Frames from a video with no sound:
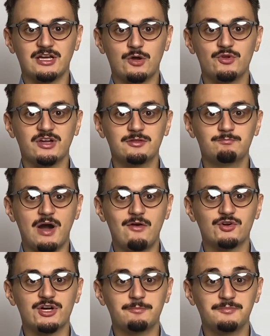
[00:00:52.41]
how you can
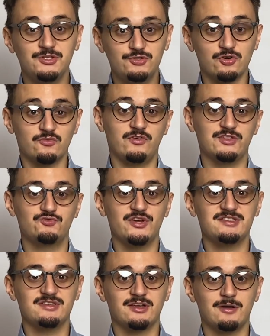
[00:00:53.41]
power up your
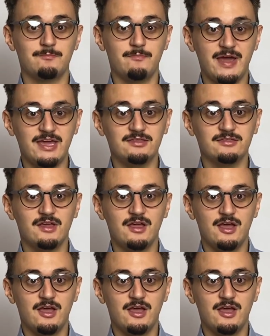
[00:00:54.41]
fundraising campaign